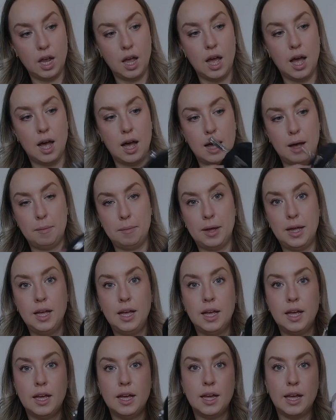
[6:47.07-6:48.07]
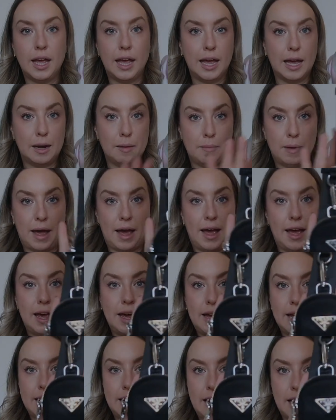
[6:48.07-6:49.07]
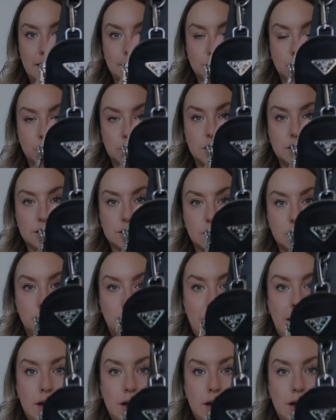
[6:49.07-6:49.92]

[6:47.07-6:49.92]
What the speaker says: handbag. It comes with this little